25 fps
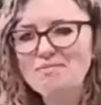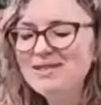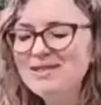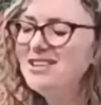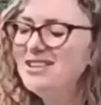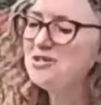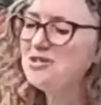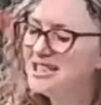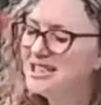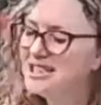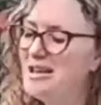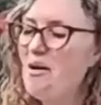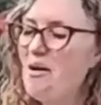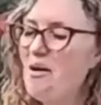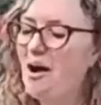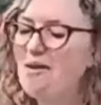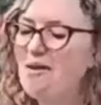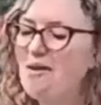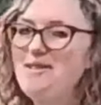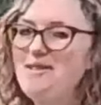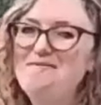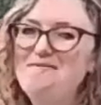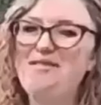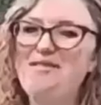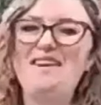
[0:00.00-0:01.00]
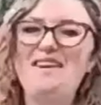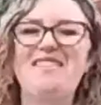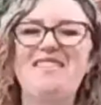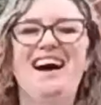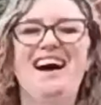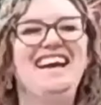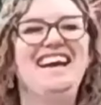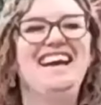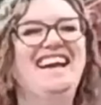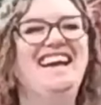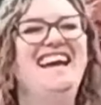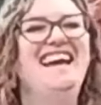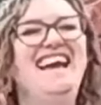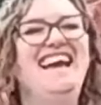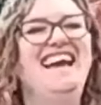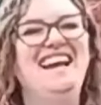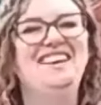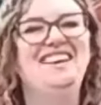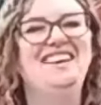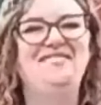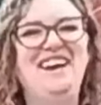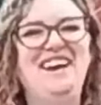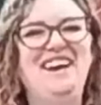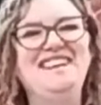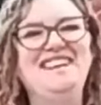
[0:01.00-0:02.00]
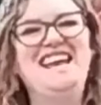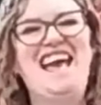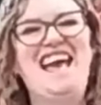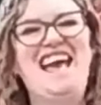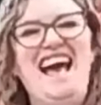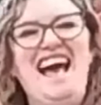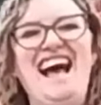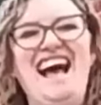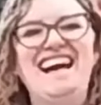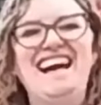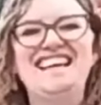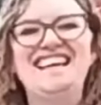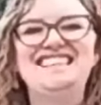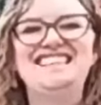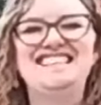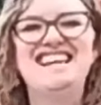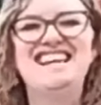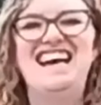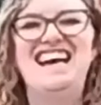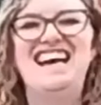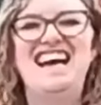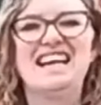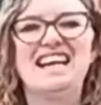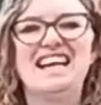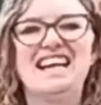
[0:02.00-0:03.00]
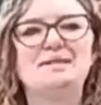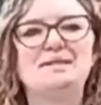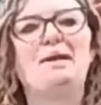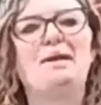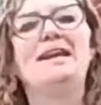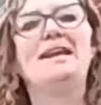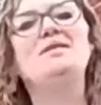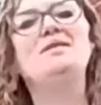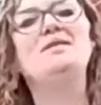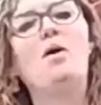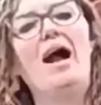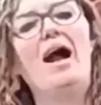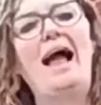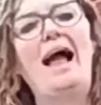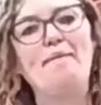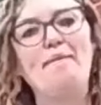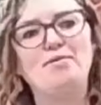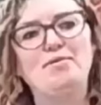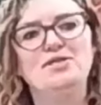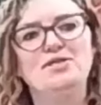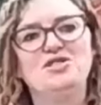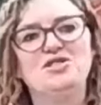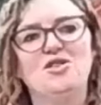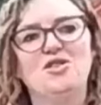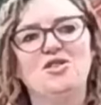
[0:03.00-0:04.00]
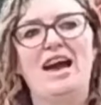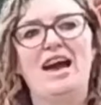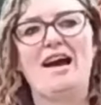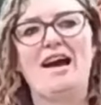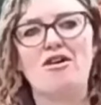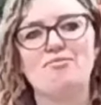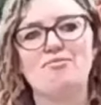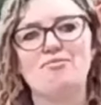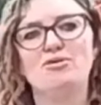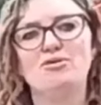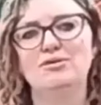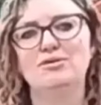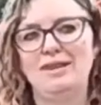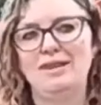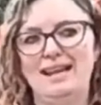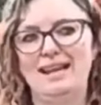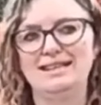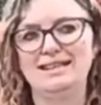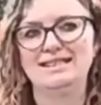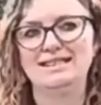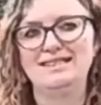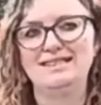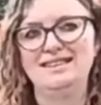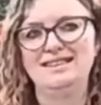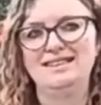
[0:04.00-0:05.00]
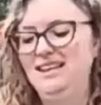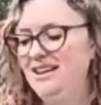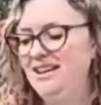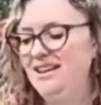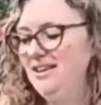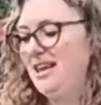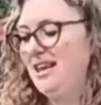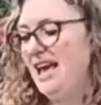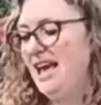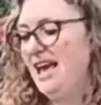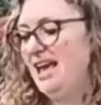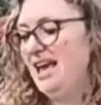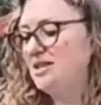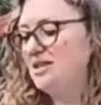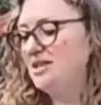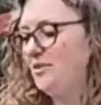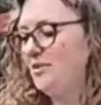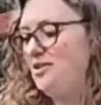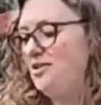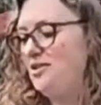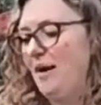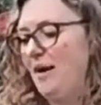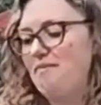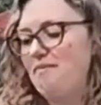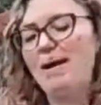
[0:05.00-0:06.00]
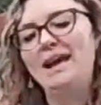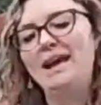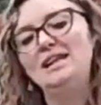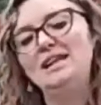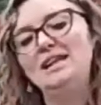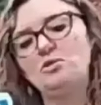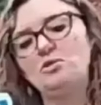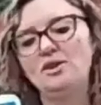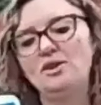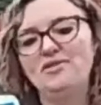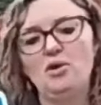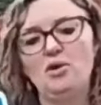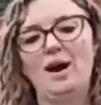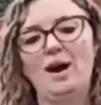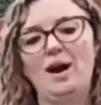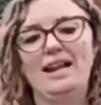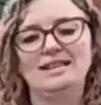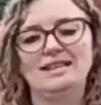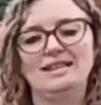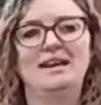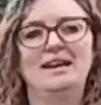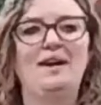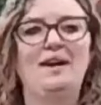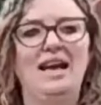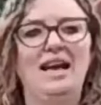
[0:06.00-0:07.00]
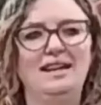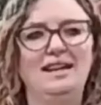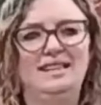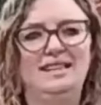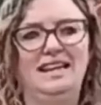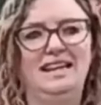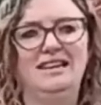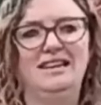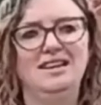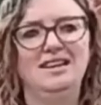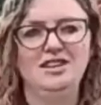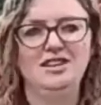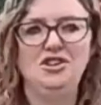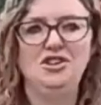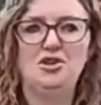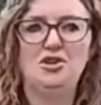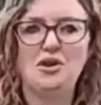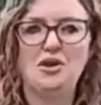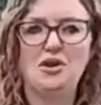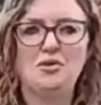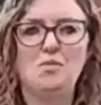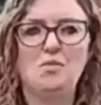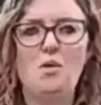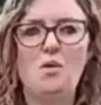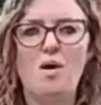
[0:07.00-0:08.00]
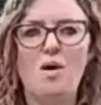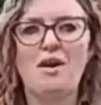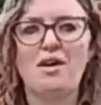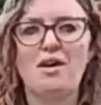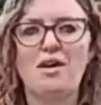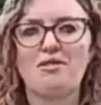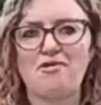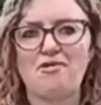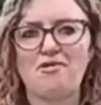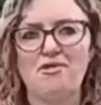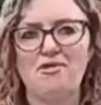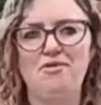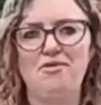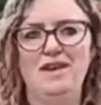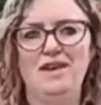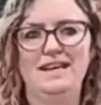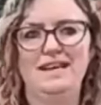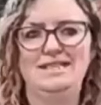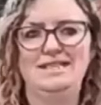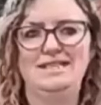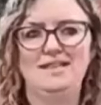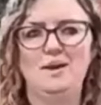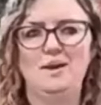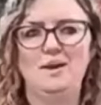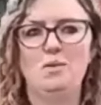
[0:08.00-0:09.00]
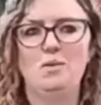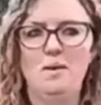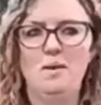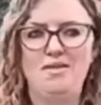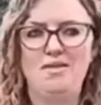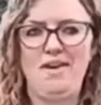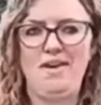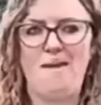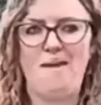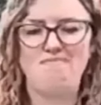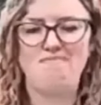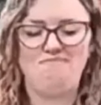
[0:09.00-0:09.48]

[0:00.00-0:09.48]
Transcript: You'll see what I mean by that in a bit, and explaining what happens on arable land. Okay, so if you have page 1 of your handout handy, you can work through this with him.